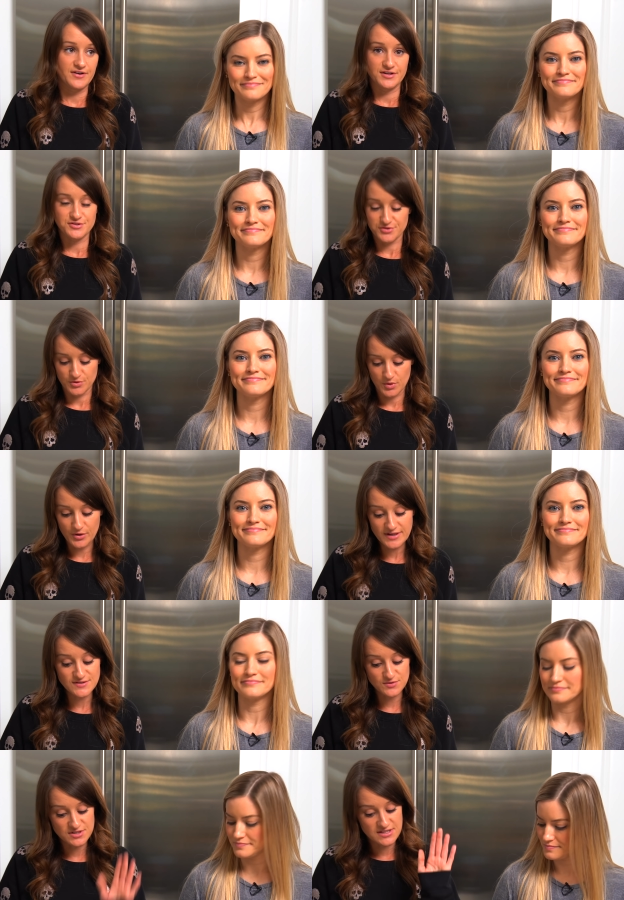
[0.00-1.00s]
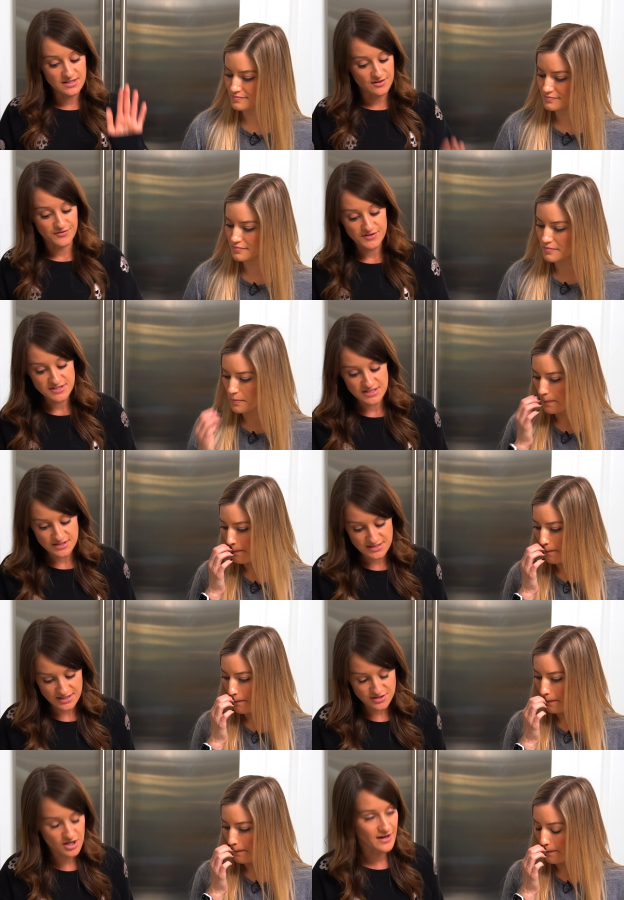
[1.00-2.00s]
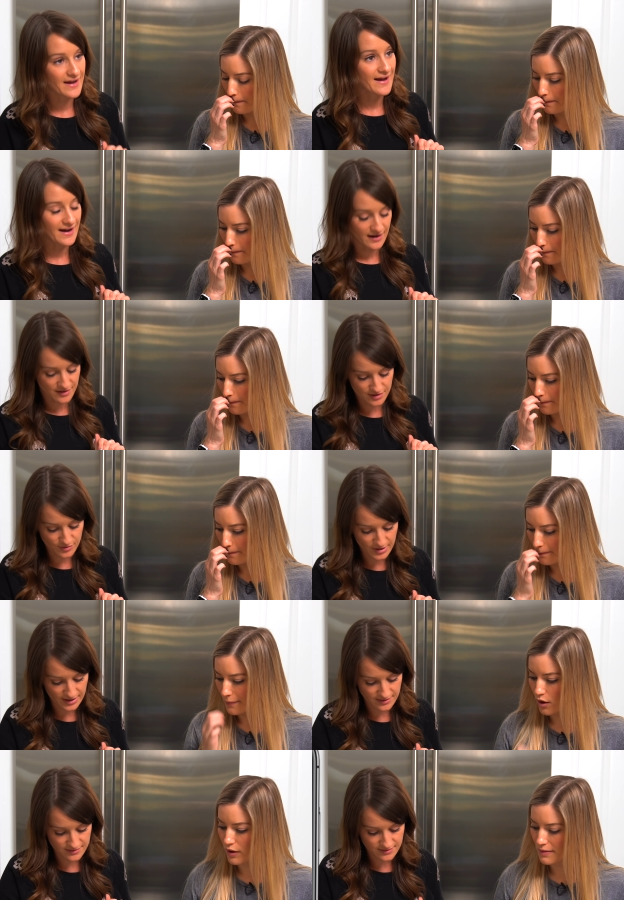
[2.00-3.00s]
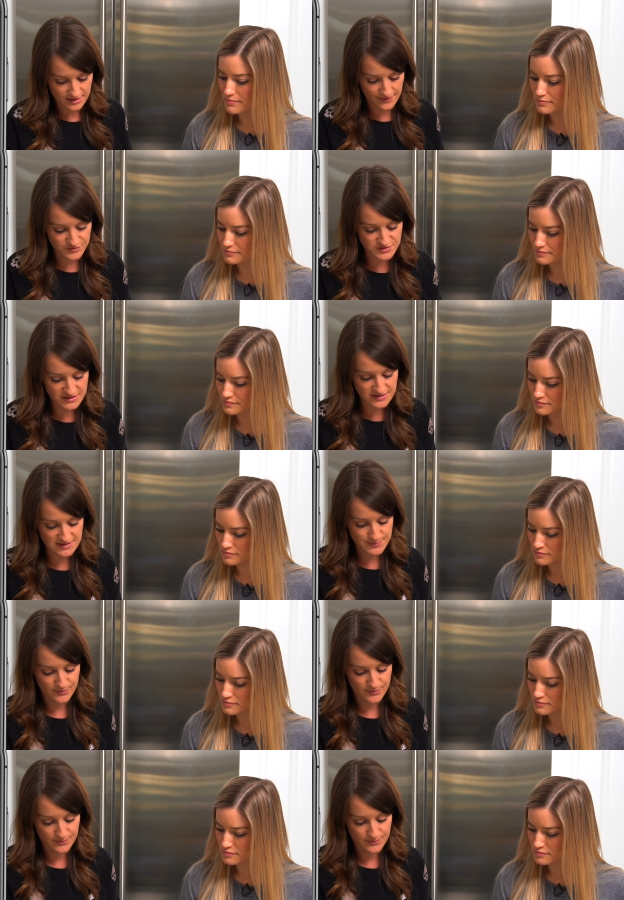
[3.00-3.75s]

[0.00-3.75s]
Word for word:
Speaker 1: very true. Okay, so Justine, the first TikTok hack. Okay. Have you seen this